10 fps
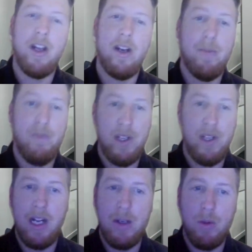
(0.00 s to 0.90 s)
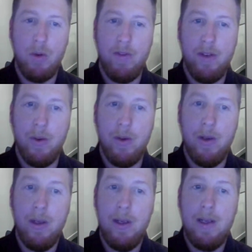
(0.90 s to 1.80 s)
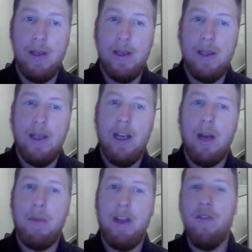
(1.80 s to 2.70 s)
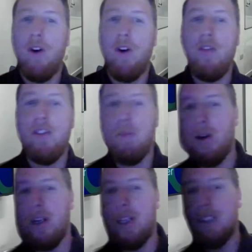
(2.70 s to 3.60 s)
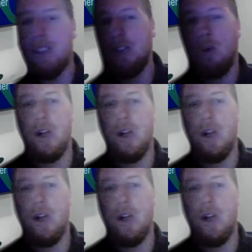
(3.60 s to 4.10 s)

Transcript: than an annual review. Involve employees then, so